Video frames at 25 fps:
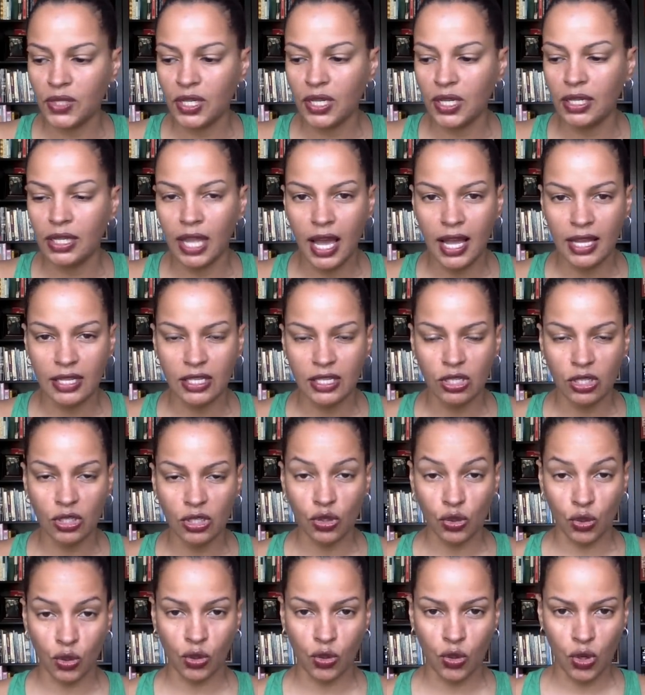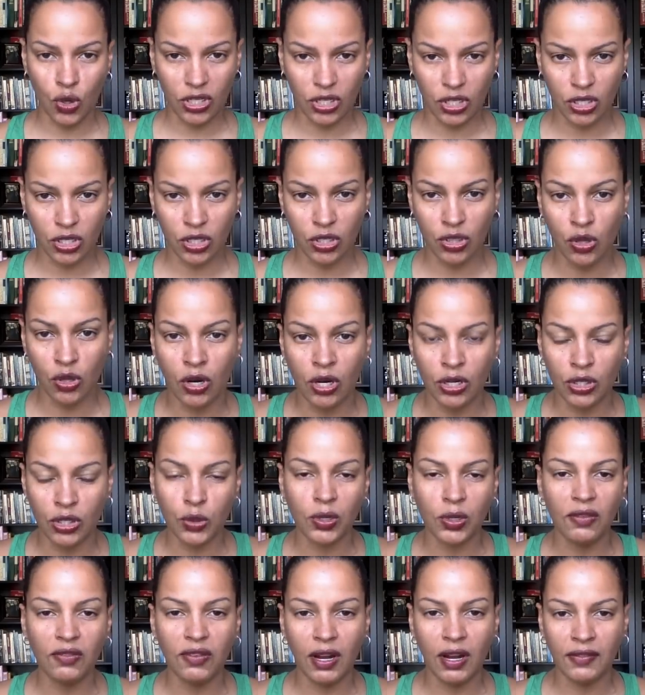Classes or courses are
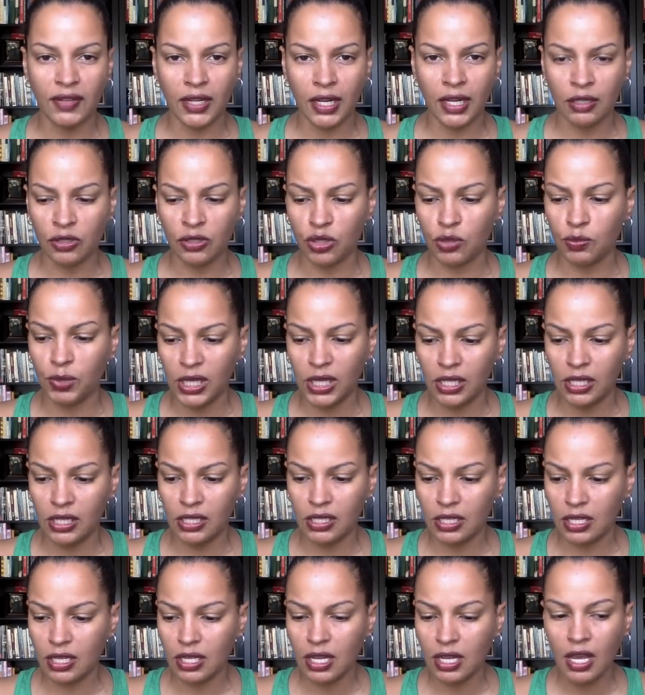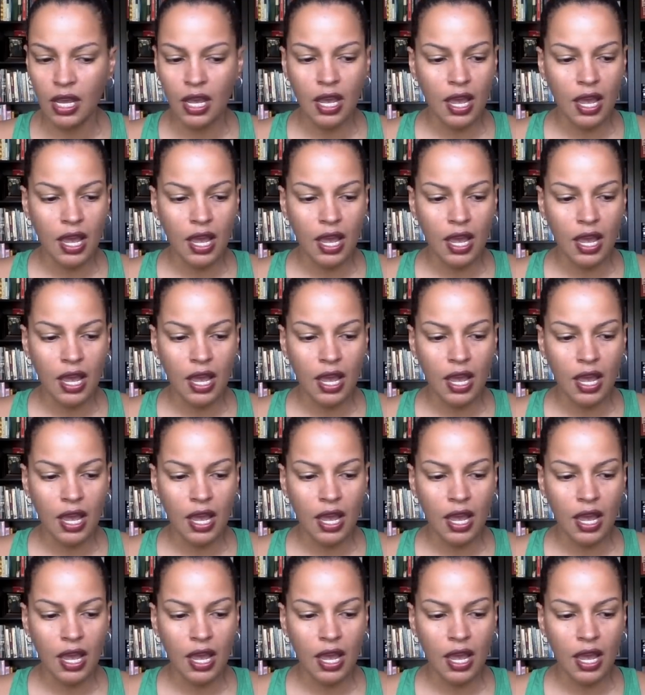$25 a piece.